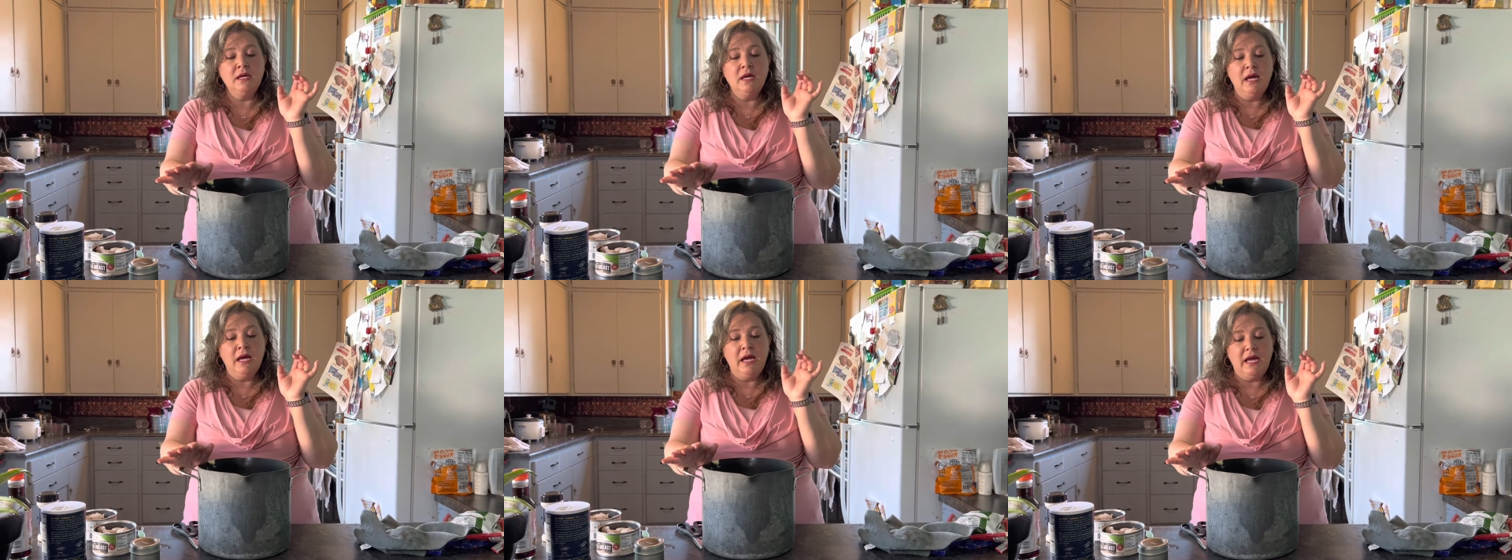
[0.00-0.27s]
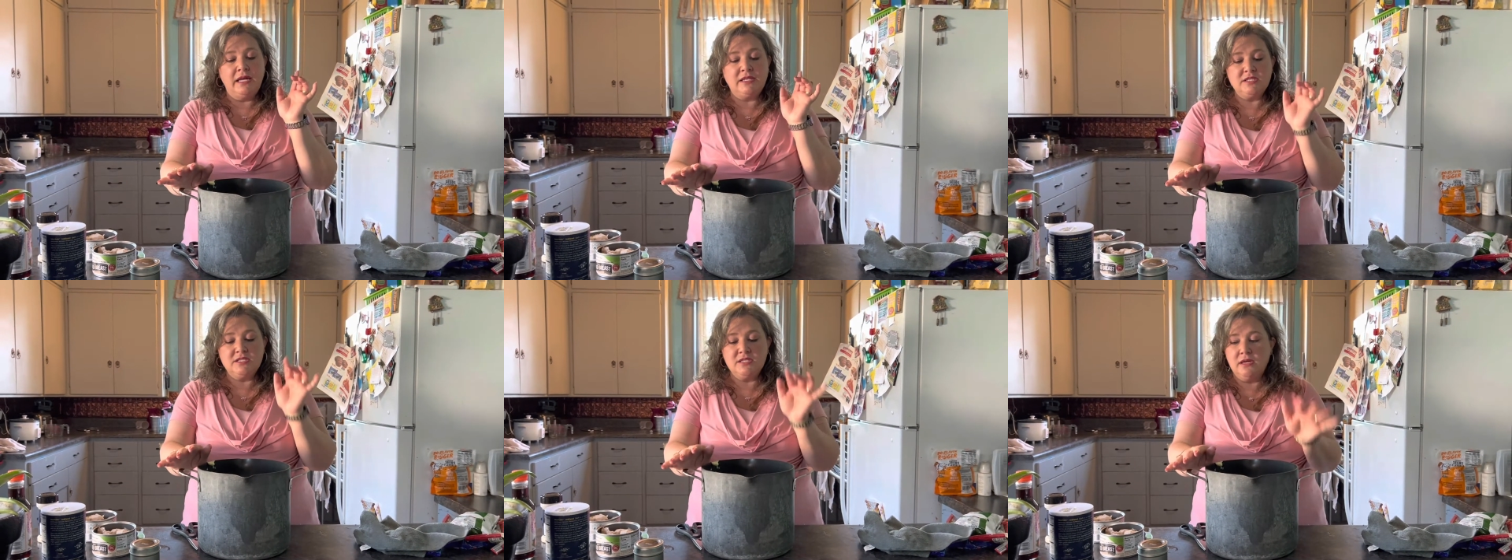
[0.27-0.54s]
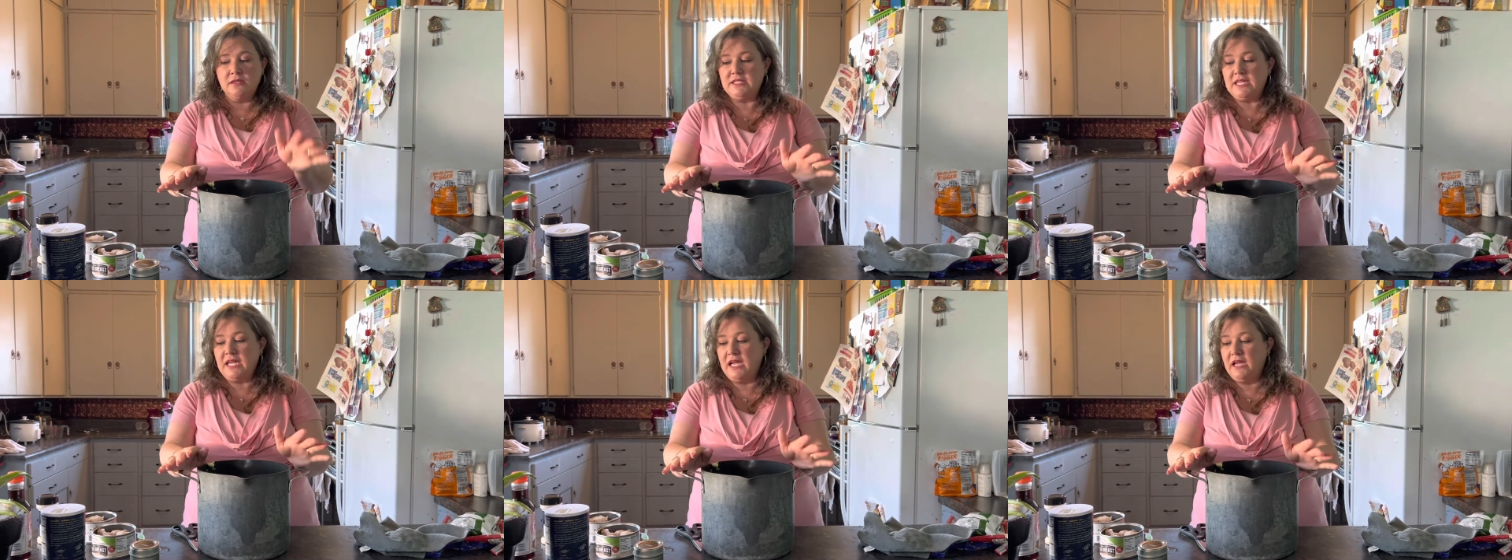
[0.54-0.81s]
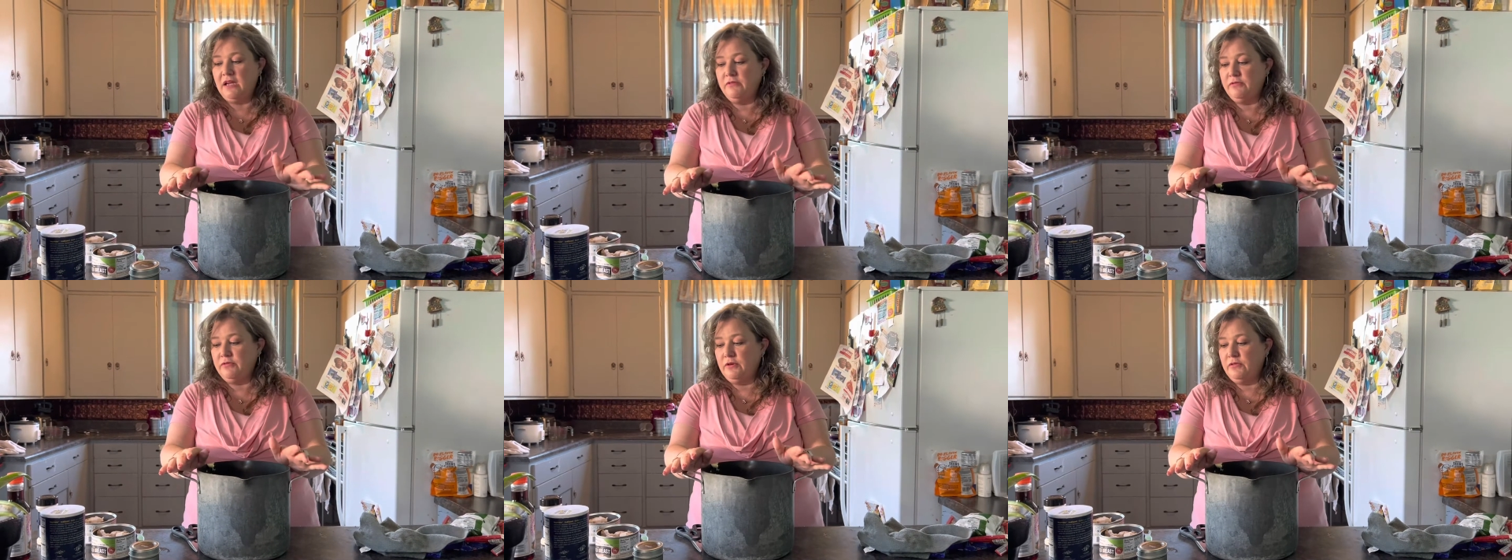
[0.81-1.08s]
and saute
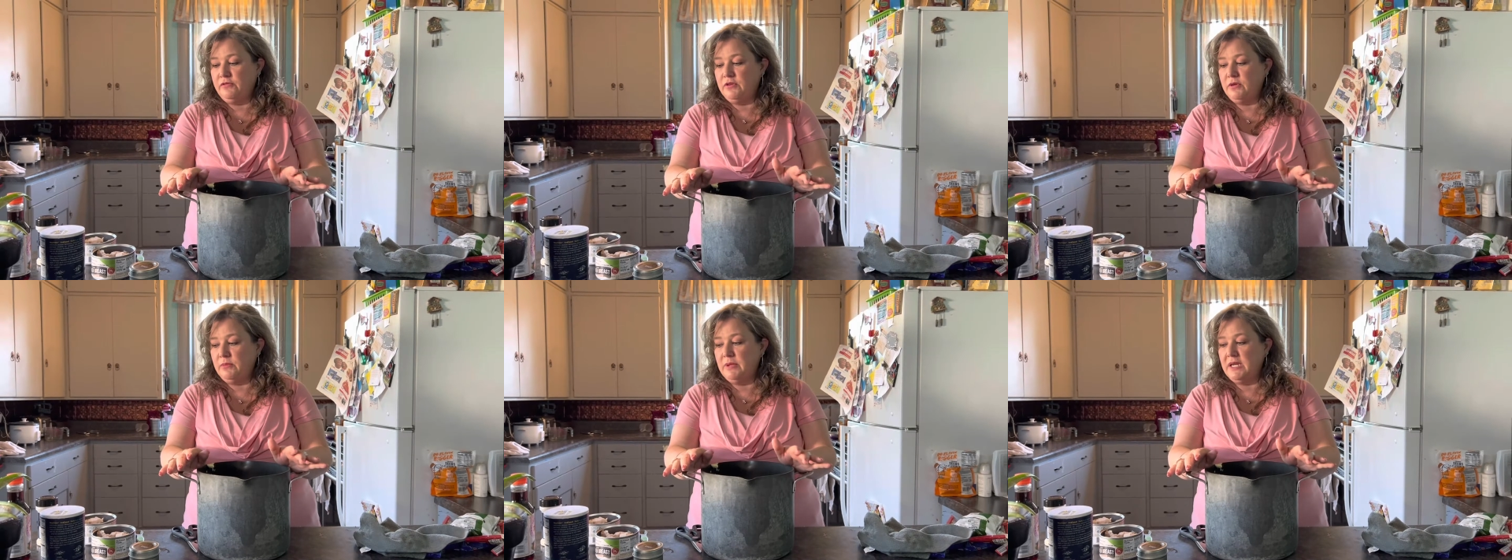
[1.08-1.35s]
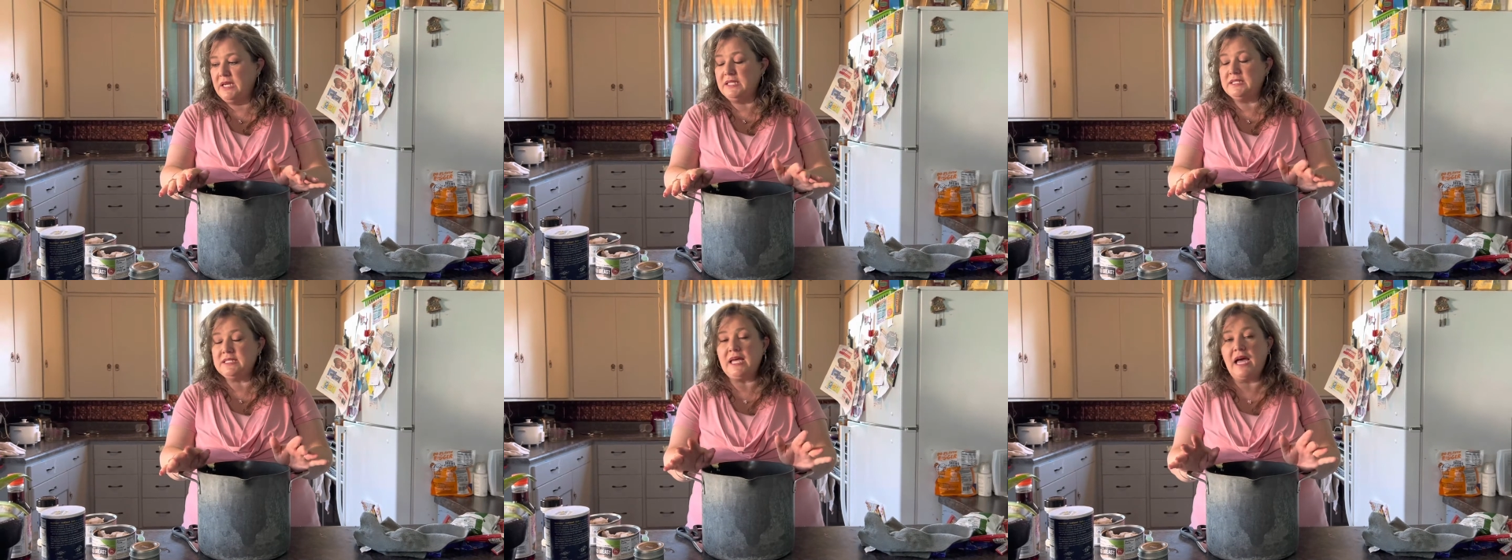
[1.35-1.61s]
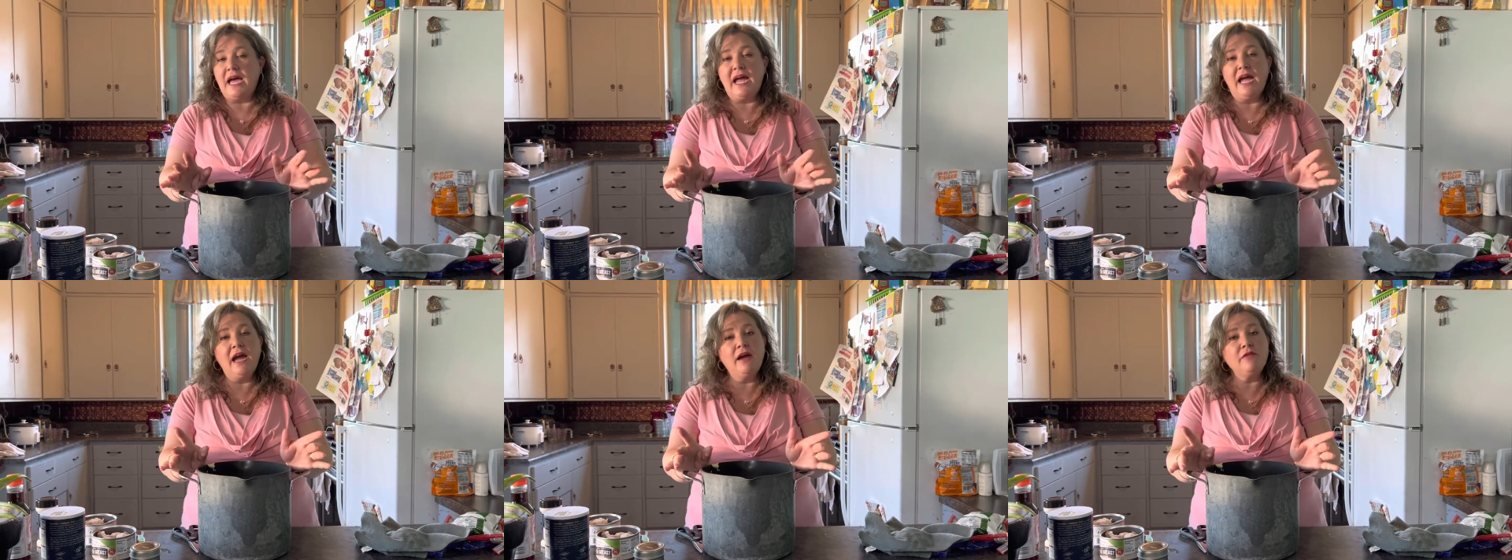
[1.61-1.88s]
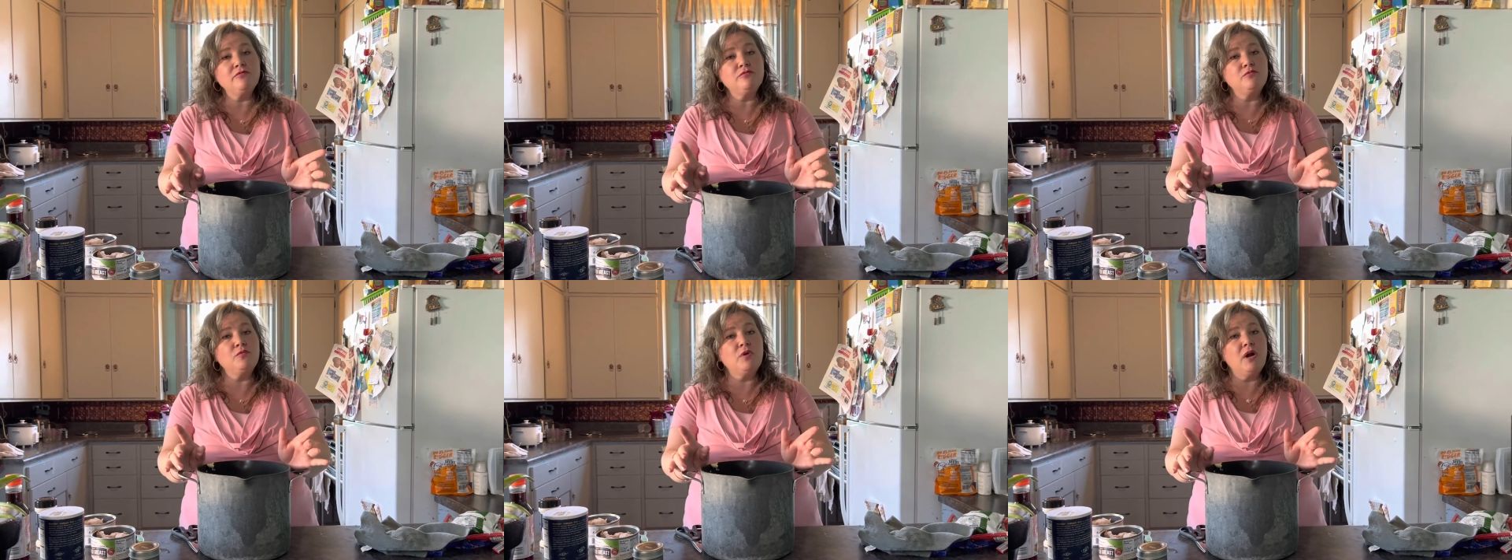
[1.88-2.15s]
it for a few minutes. I
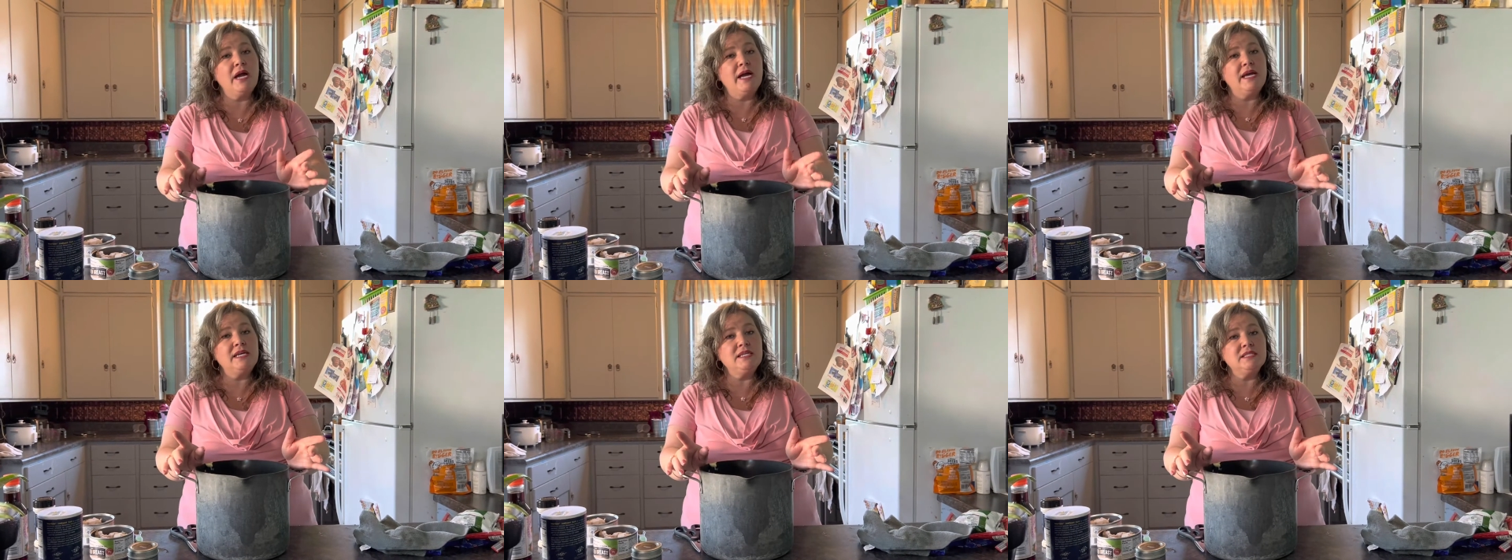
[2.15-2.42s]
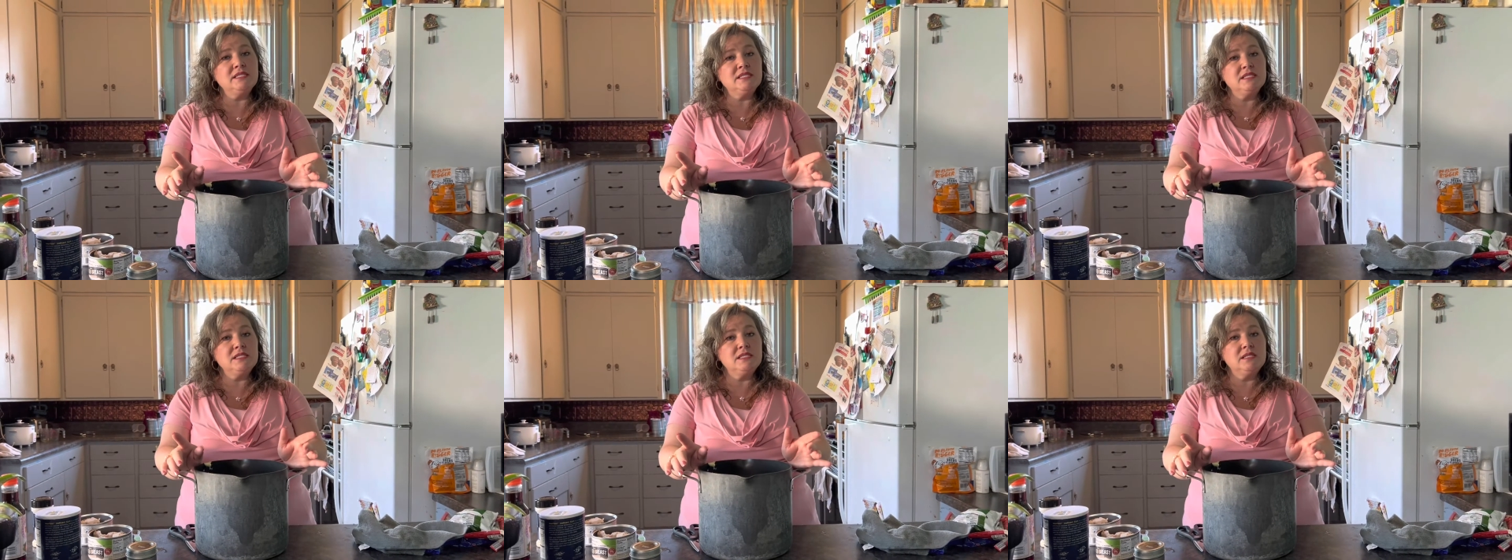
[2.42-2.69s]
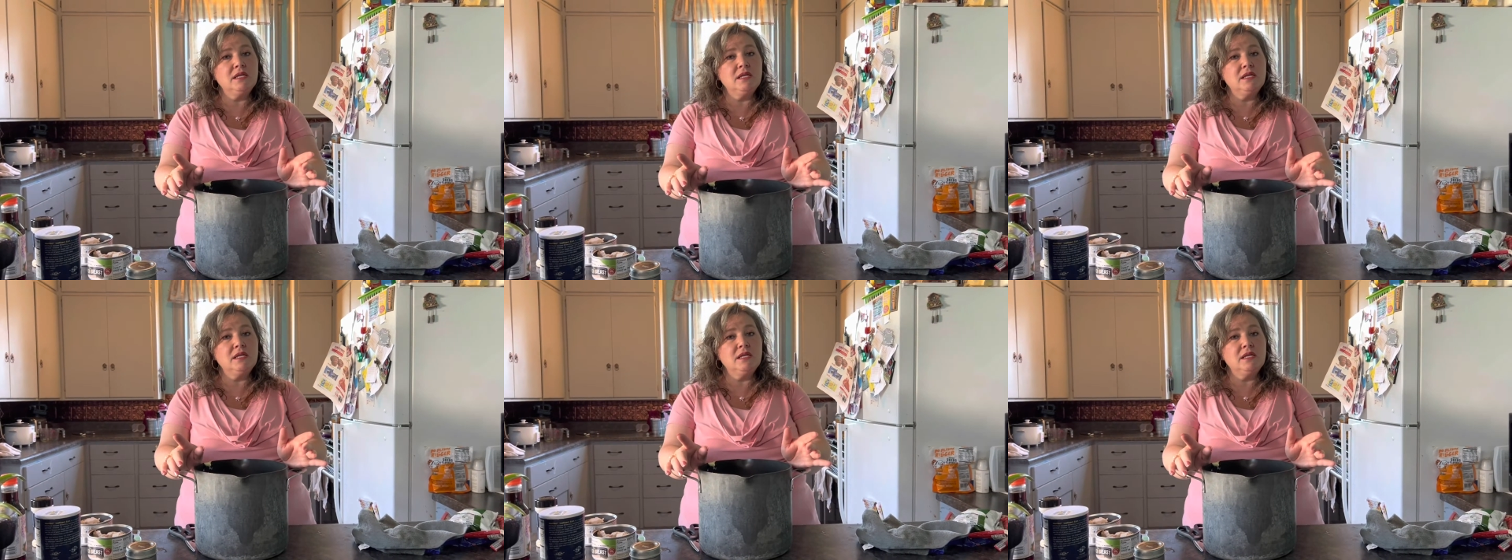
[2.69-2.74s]
have rice,